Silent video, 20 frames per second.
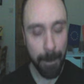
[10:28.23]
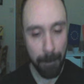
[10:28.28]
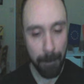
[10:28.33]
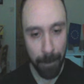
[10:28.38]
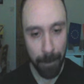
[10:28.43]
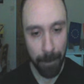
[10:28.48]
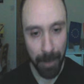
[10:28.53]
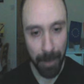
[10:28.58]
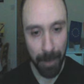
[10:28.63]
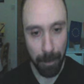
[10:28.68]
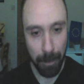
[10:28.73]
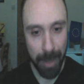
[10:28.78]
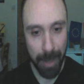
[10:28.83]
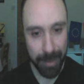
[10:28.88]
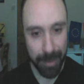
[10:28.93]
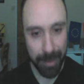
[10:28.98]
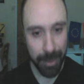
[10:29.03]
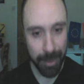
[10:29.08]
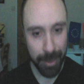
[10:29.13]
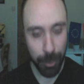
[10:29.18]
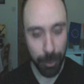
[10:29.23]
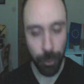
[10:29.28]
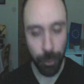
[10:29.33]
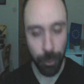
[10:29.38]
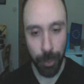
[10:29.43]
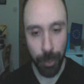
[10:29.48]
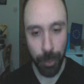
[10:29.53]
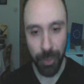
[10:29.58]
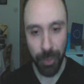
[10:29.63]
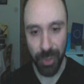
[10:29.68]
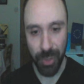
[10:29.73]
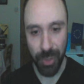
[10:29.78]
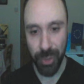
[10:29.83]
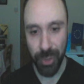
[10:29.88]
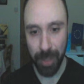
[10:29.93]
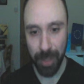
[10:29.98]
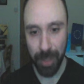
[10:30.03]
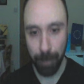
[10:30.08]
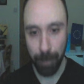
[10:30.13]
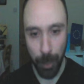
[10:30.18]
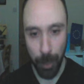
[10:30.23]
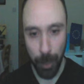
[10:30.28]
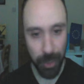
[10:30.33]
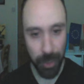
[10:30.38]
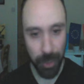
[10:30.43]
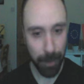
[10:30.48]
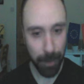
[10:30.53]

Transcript: the best thing to choose is Imposing